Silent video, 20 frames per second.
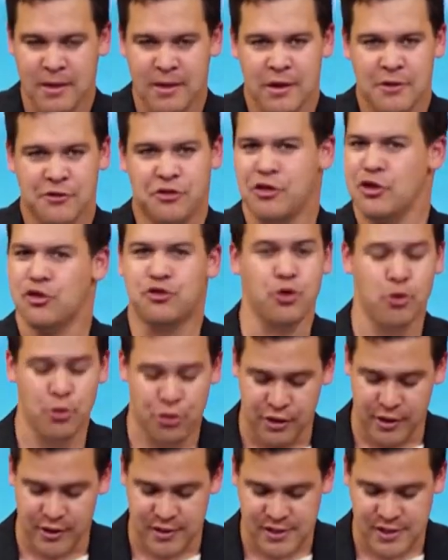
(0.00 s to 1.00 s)
See, the
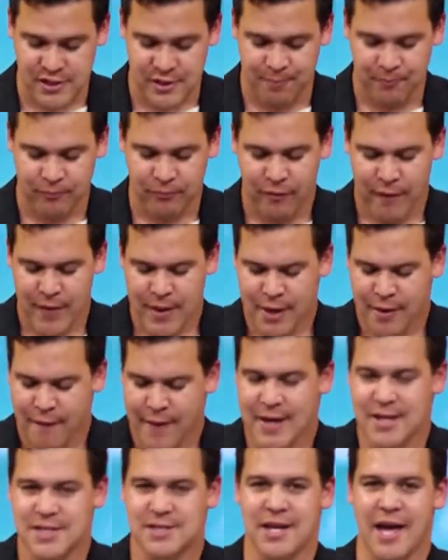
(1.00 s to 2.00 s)
truth is
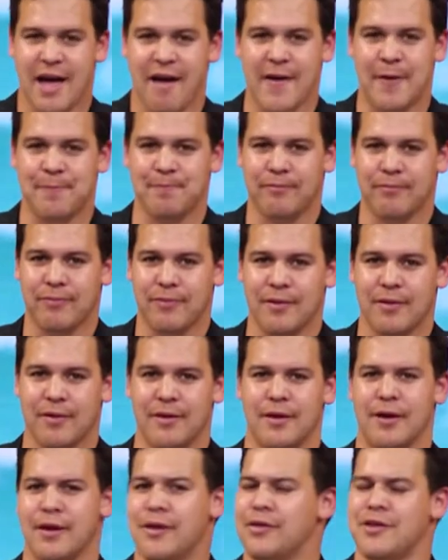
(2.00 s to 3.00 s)
that
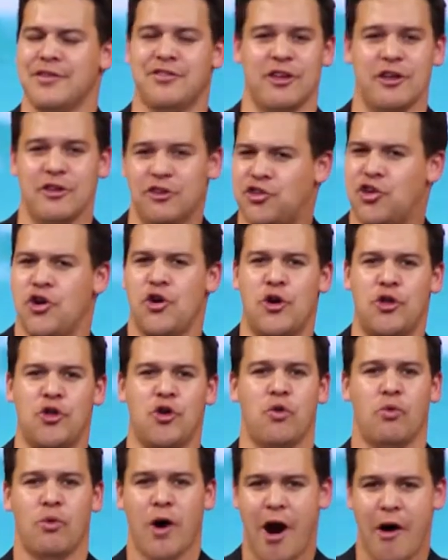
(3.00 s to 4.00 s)
this
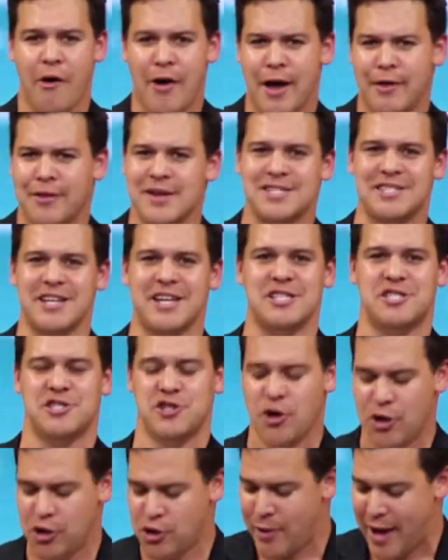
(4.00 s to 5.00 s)
internal worry, this
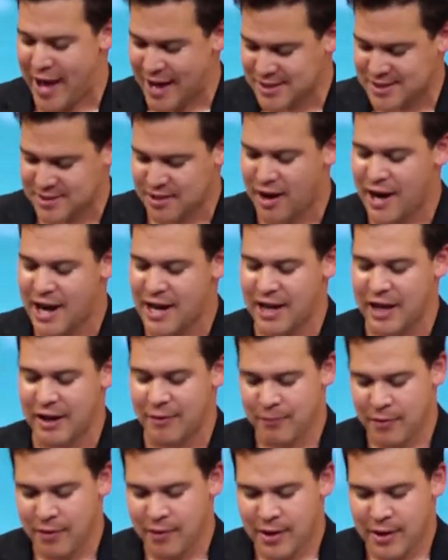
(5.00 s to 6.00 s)
internal anxiety,
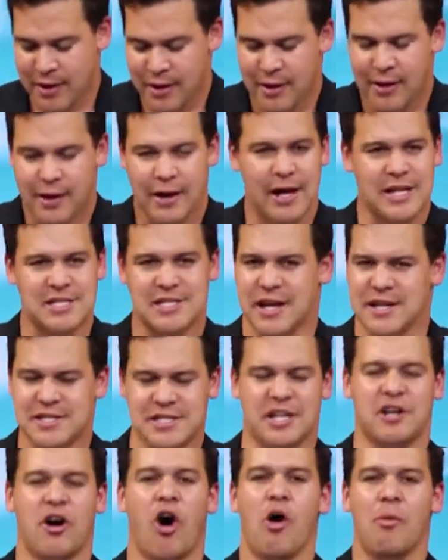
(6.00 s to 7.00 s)
it's
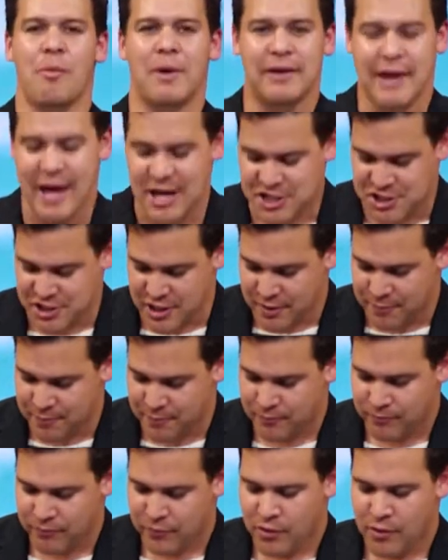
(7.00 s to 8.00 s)
a culmination.
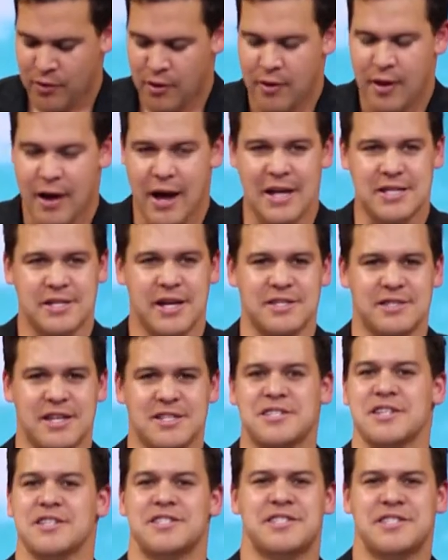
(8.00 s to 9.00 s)

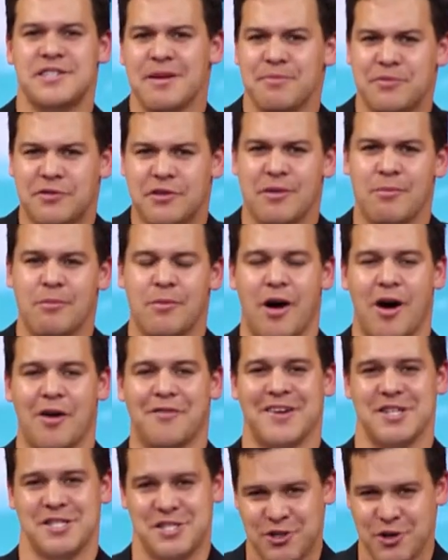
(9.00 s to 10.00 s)
It's a symptom of
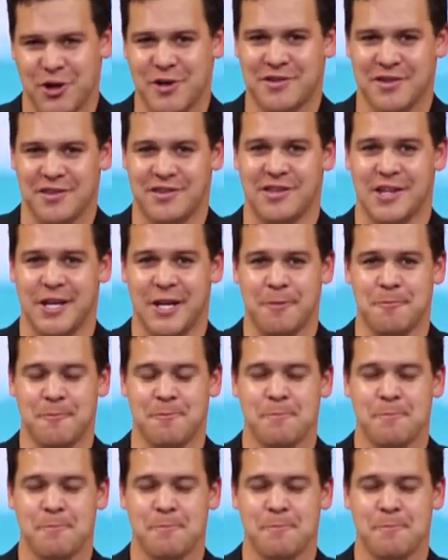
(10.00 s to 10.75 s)
uncertainty.